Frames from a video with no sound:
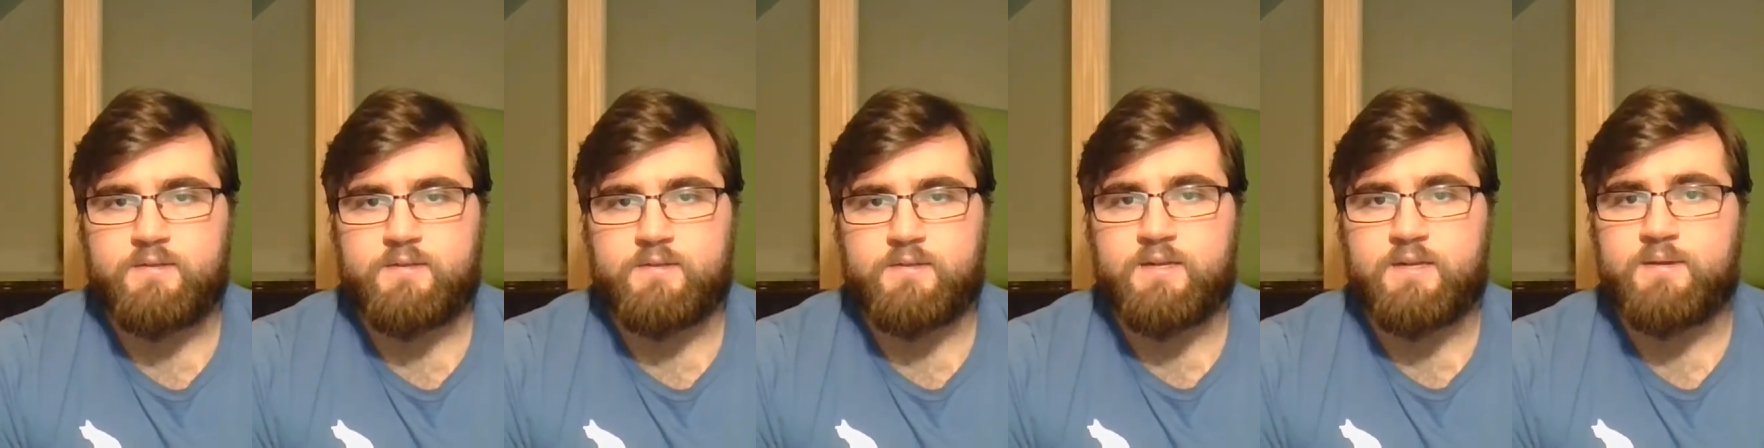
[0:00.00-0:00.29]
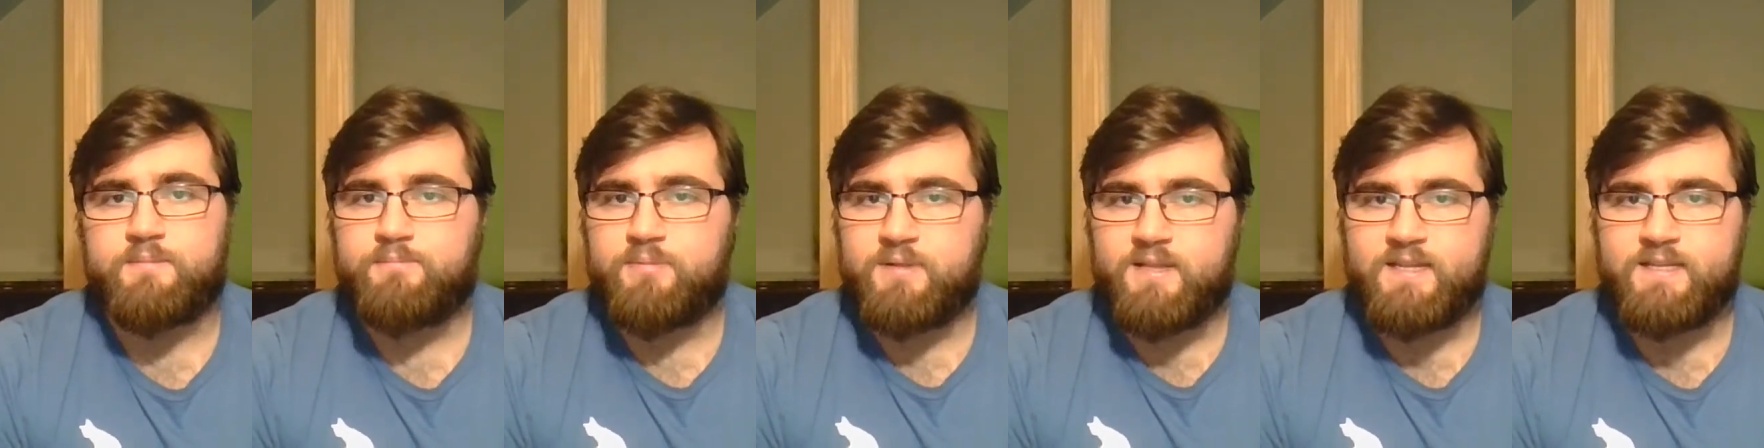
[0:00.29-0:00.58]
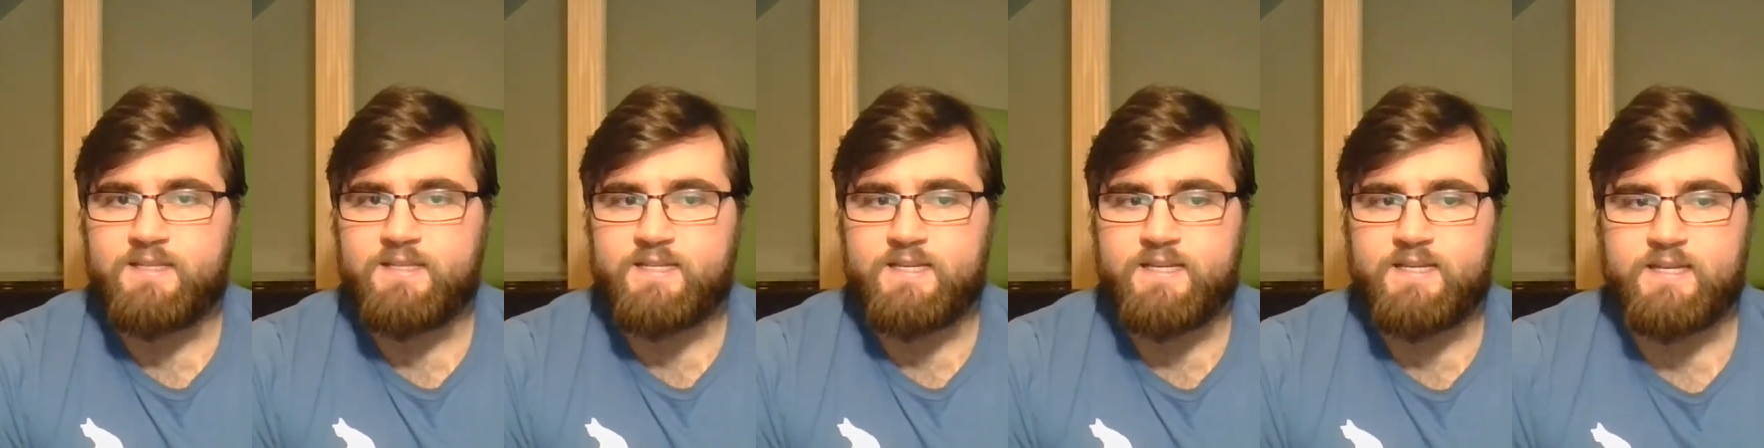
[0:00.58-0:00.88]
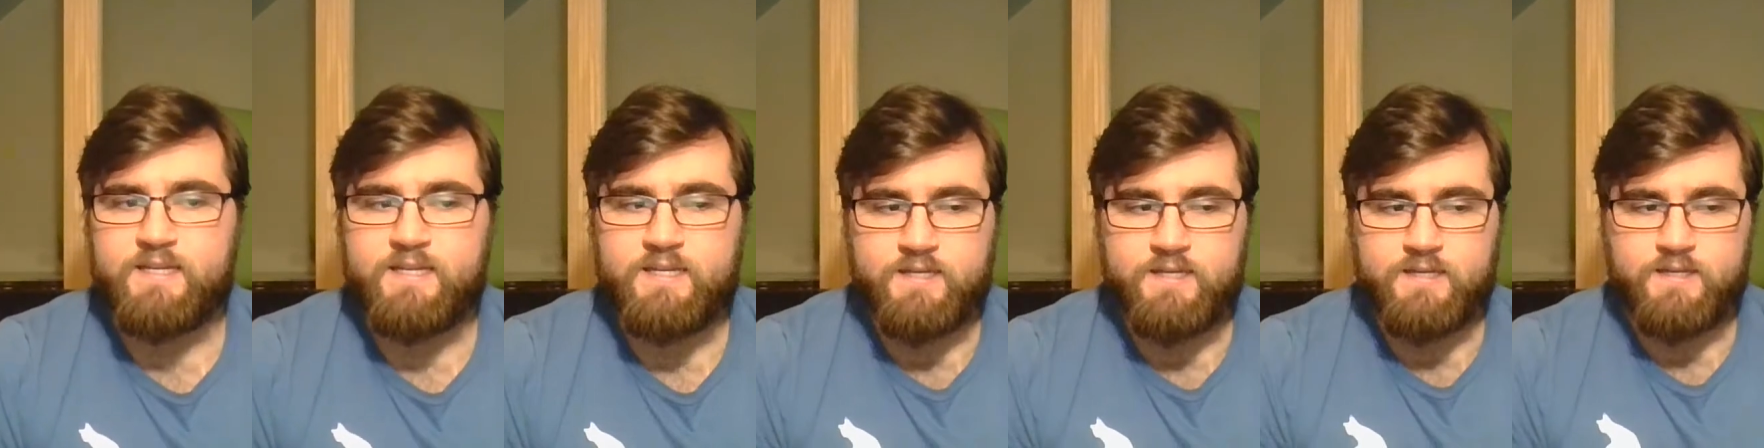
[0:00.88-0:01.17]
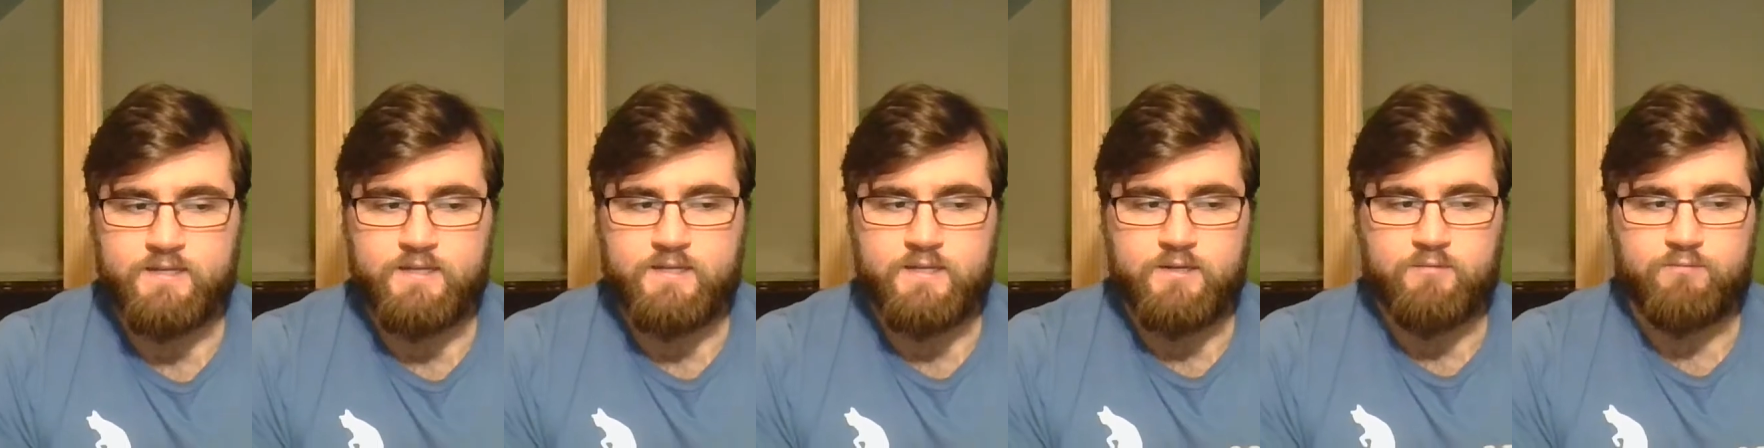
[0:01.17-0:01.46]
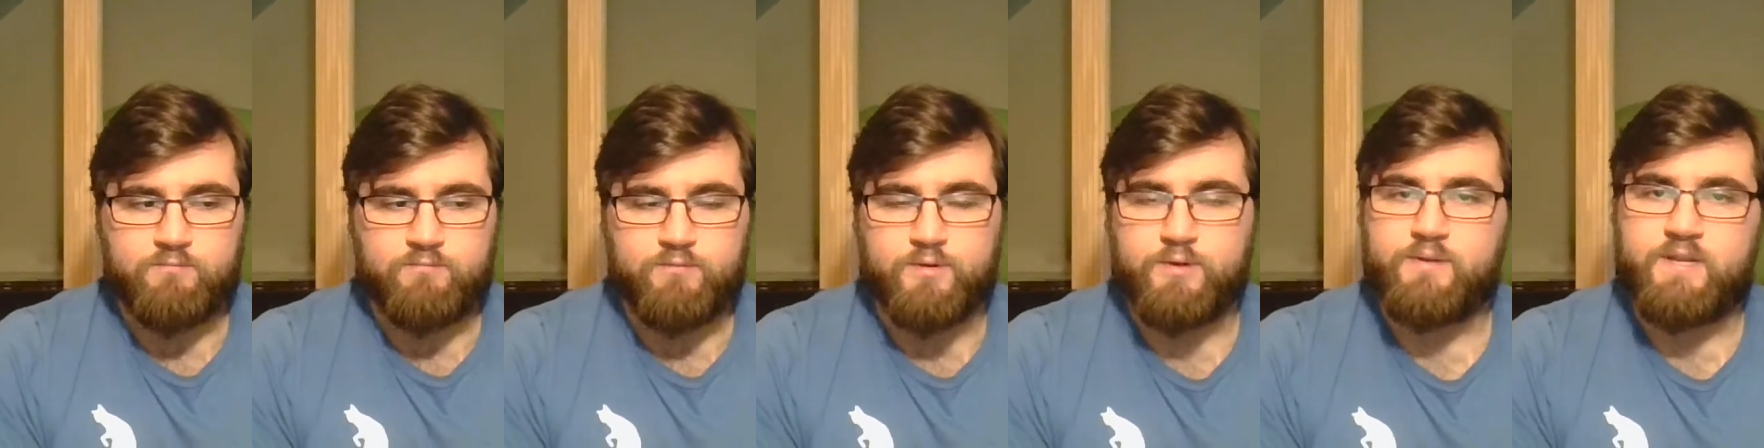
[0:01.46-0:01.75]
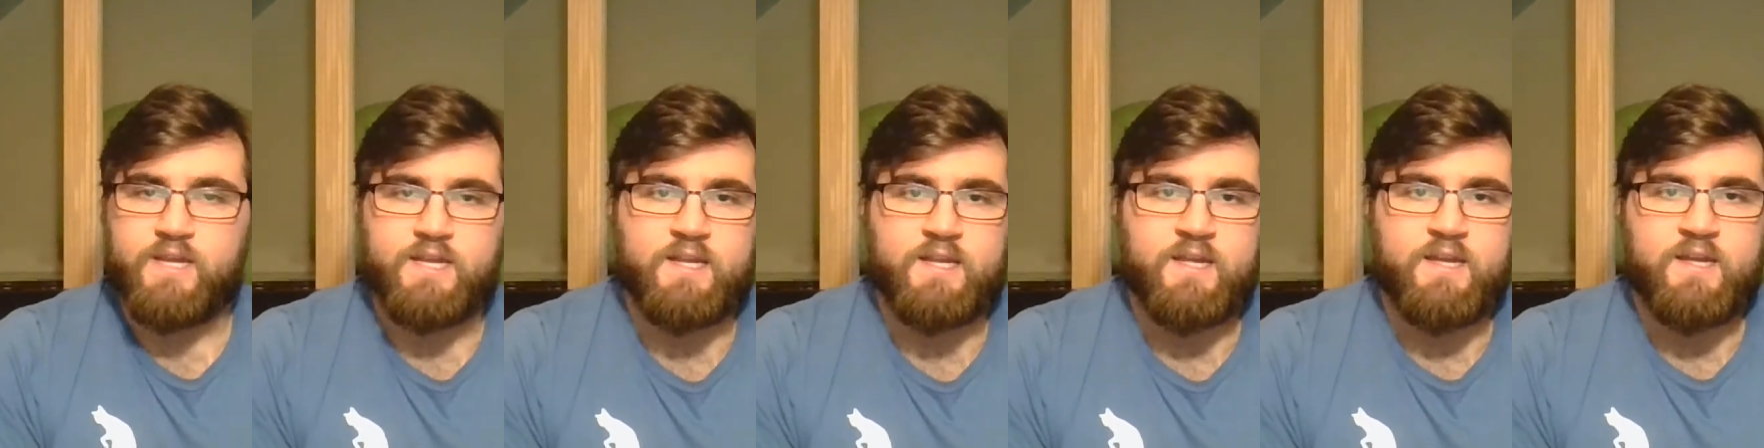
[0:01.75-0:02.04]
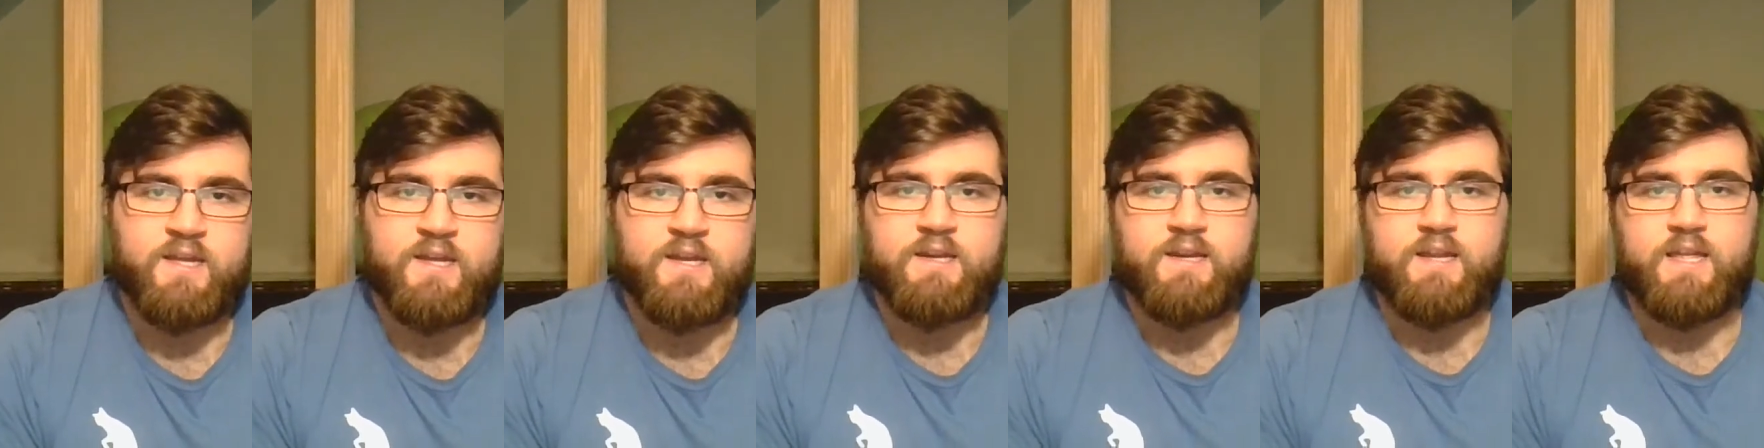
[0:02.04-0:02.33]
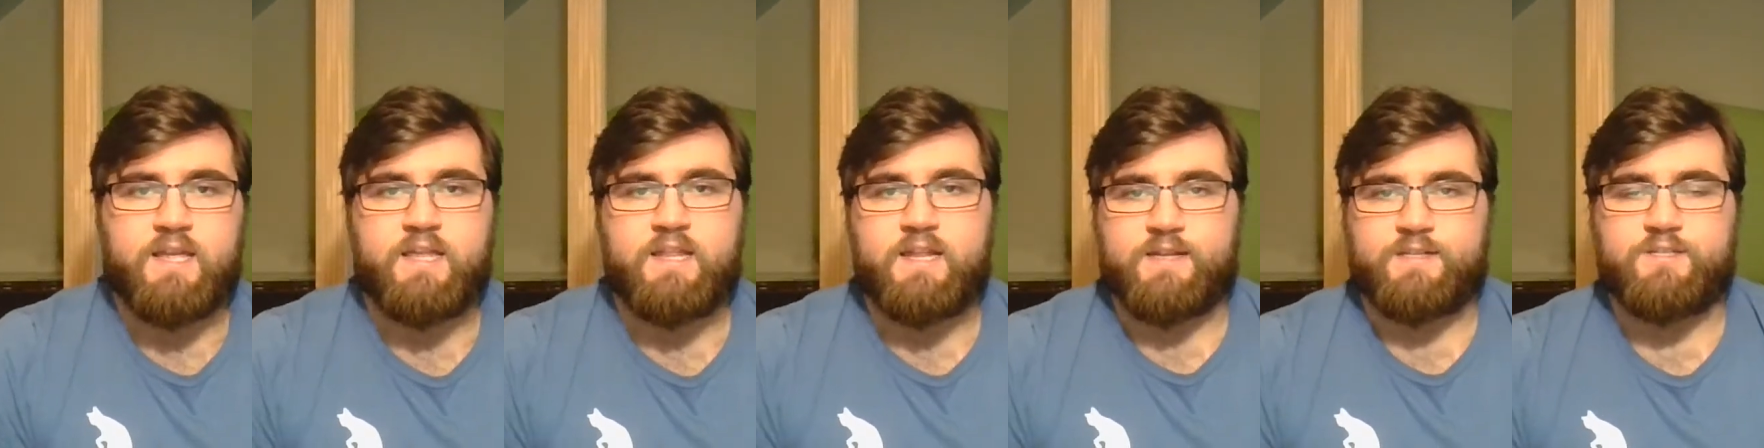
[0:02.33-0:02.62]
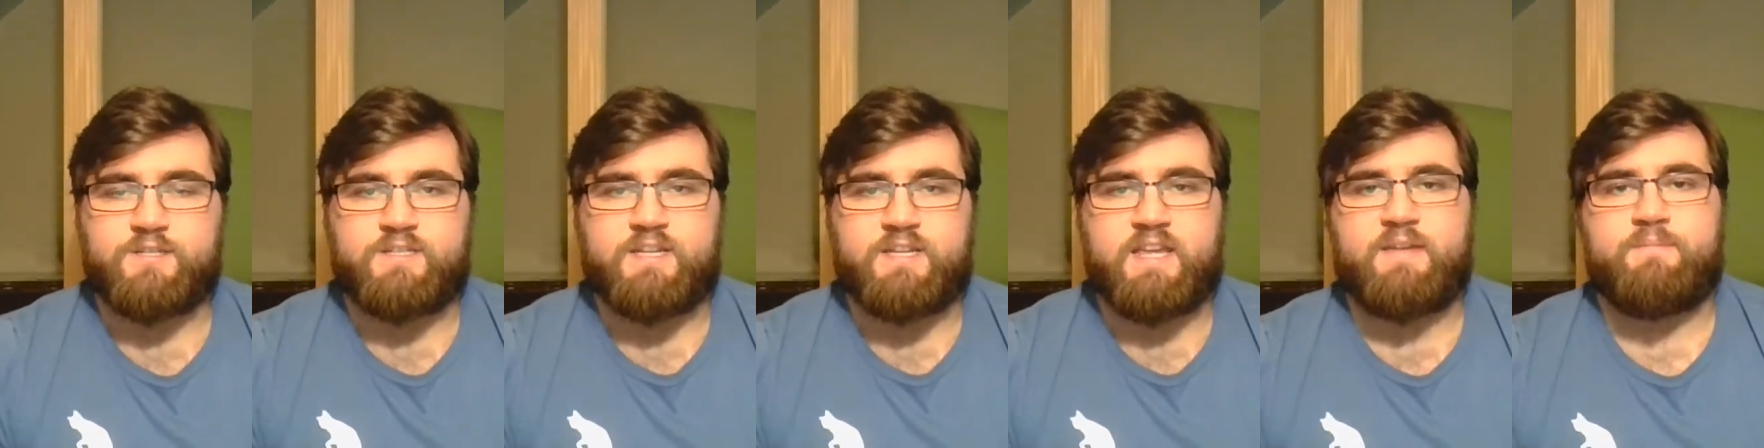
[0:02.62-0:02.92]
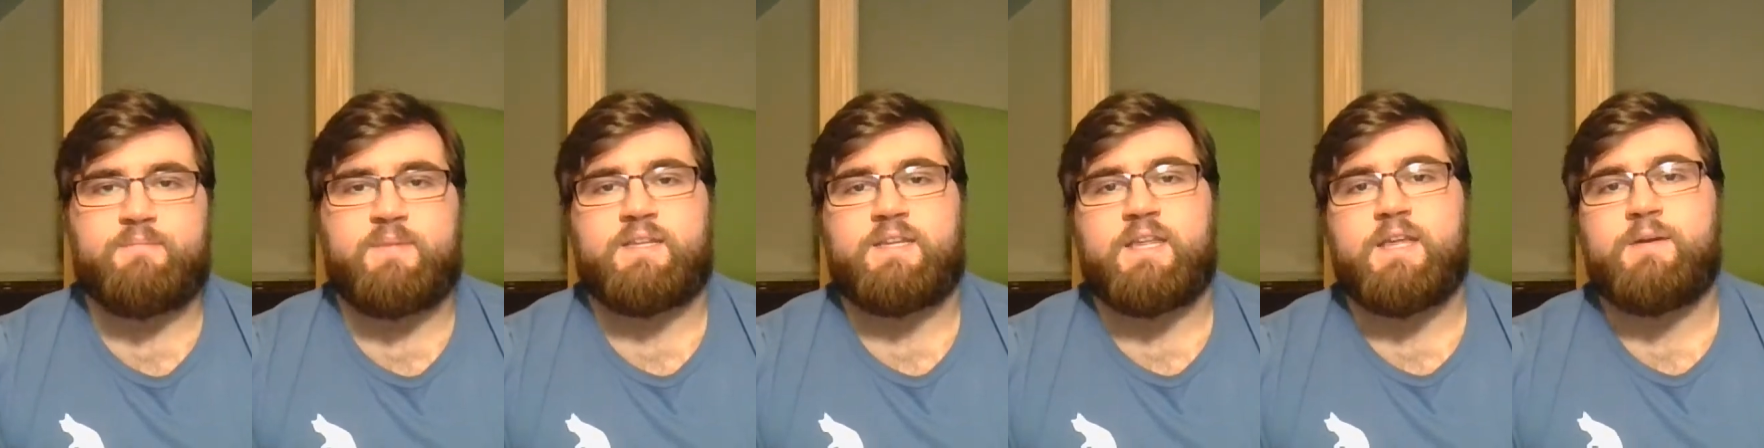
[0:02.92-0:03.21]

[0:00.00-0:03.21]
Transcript: completely rooted in entertainment.